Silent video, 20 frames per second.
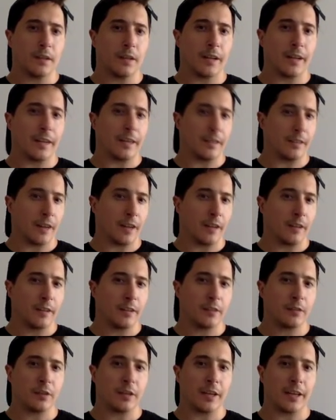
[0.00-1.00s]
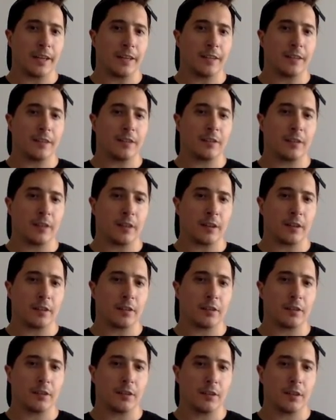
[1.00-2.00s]
acknowledge and
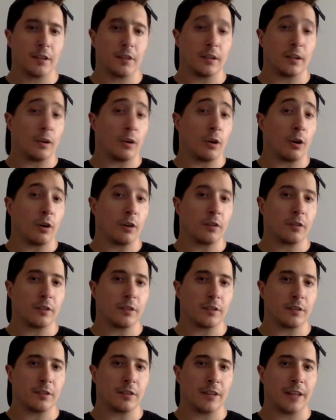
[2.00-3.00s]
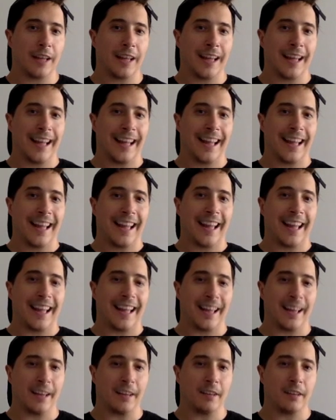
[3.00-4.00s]
discuss the causes
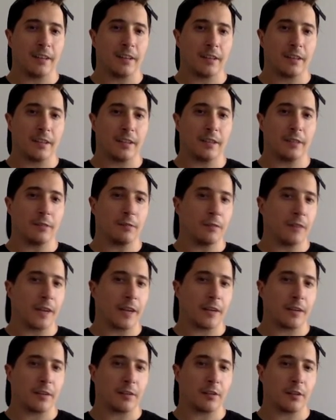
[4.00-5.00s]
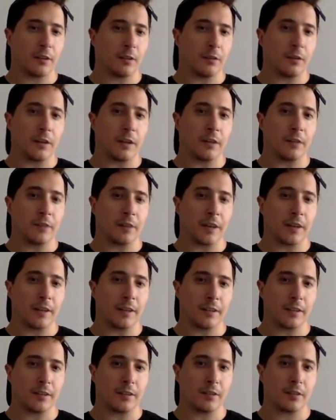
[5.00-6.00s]
and effects of gun
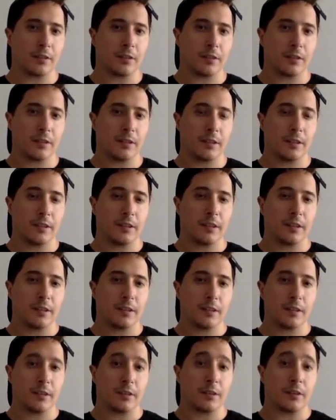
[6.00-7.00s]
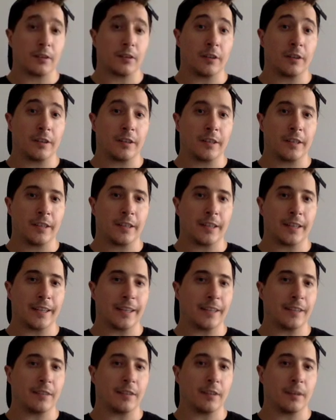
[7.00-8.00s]
violence. Certainly,
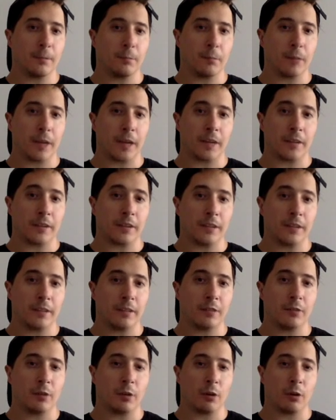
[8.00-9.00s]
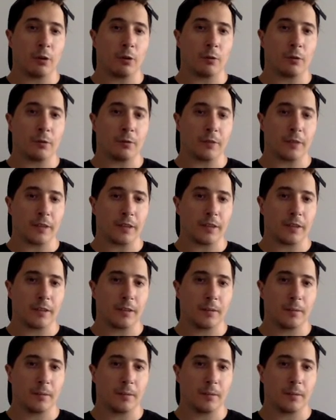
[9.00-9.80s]
its impact is horrific.